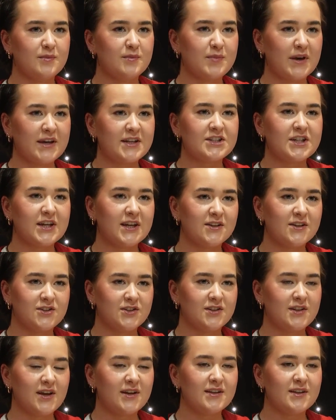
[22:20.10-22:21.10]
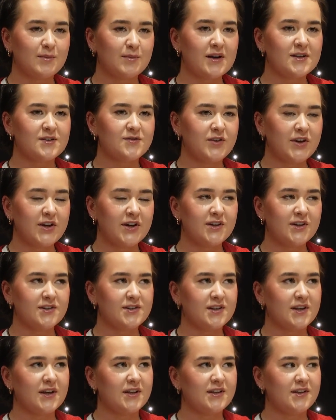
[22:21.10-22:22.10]
change in that in the past few years,
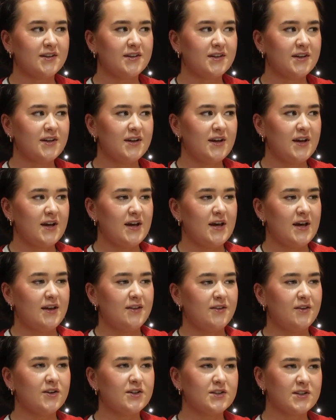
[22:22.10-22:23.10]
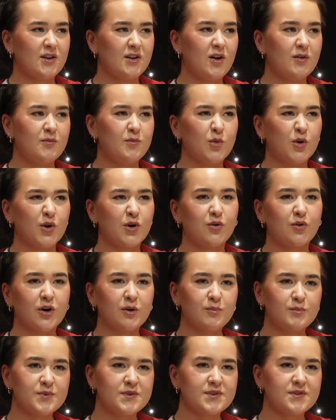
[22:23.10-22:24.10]
and there's a lot more
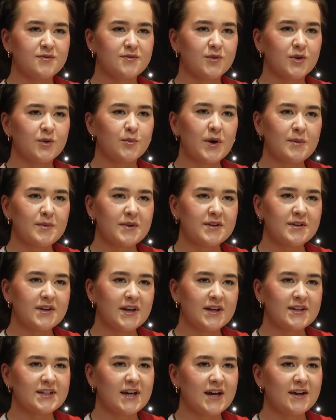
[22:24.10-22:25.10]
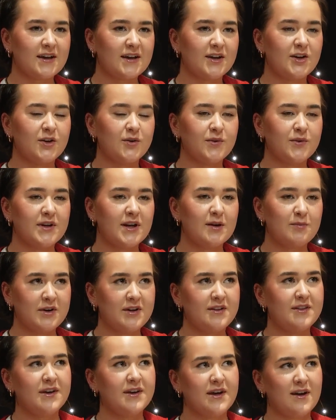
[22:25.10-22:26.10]
groups for women in tech. I know in Liberty
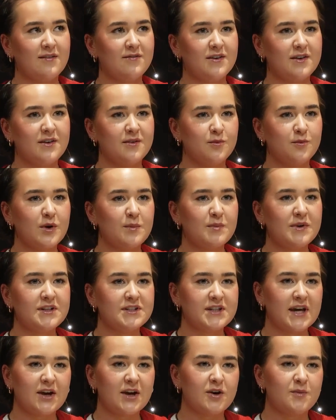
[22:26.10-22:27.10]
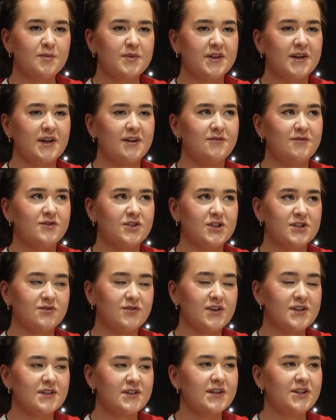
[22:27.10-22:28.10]
they have a women in tech group that I've just
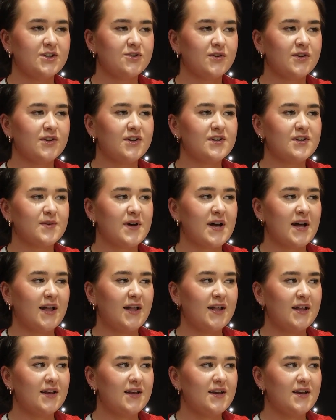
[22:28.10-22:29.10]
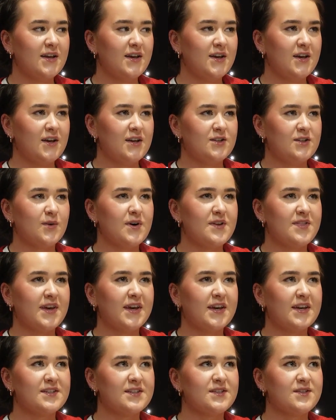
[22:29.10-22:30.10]
recently joined as well. So I
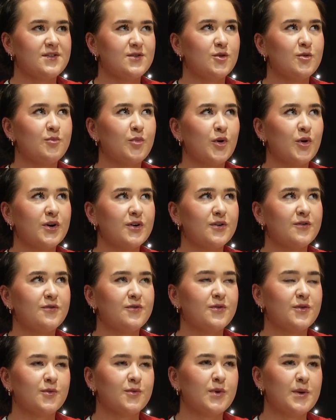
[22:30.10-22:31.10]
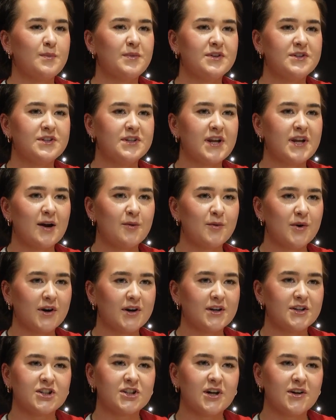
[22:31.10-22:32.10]
think it's so important for women to network
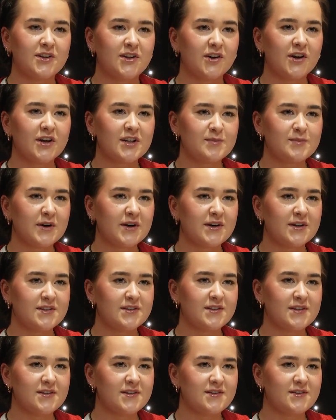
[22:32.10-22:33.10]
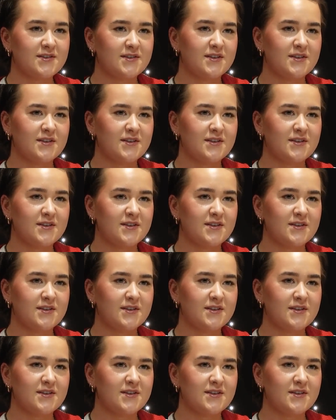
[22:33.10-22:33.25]
and share their experiences,